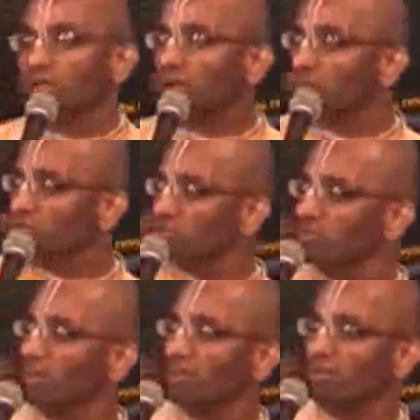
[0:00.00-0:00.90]
the communist regime
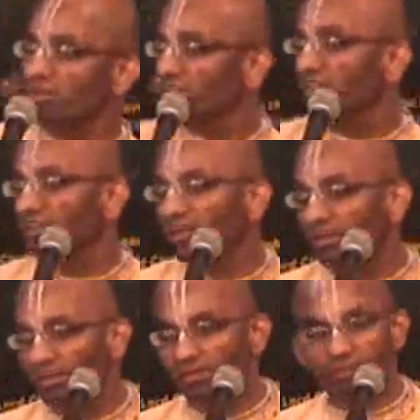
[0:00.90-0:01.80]
started
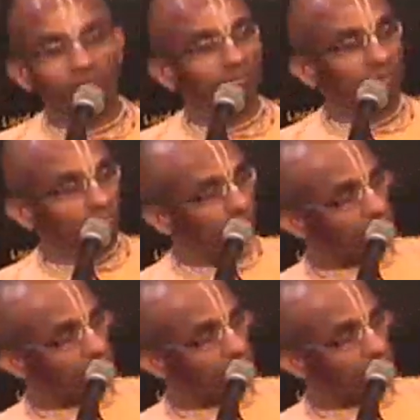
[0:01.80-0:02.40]
disintegrating, now